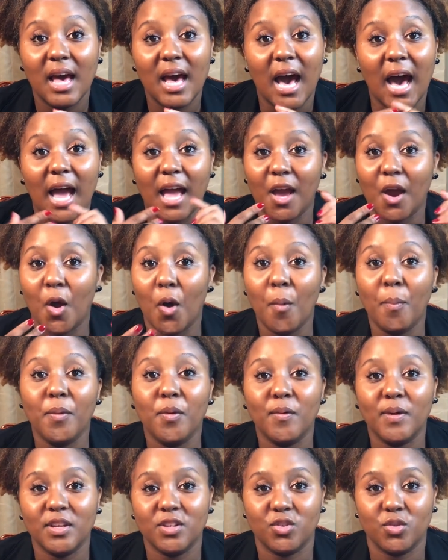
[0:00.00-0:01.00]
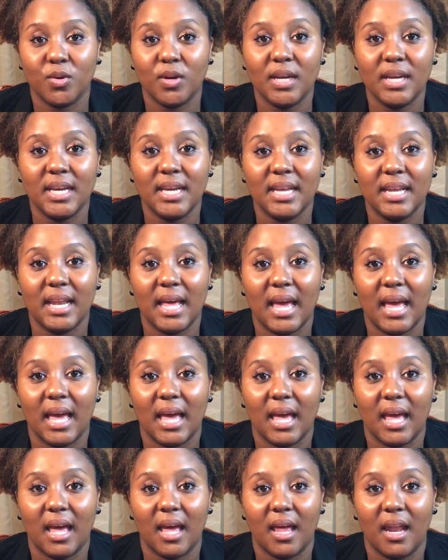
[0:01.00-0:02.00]
I hope you enjoy it,
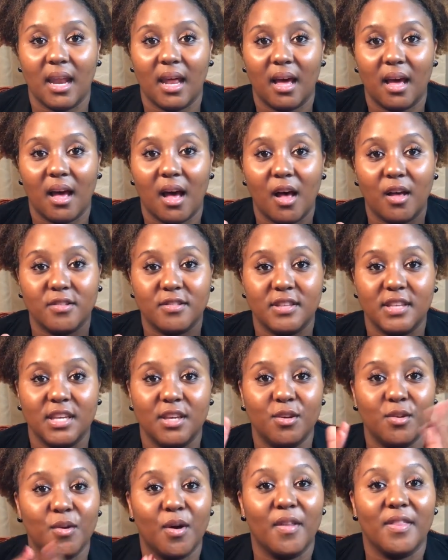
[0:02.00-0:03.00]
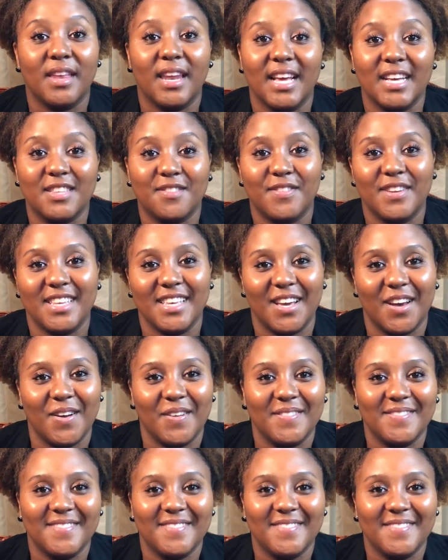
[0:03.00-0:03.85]
and I'll see you on the next video.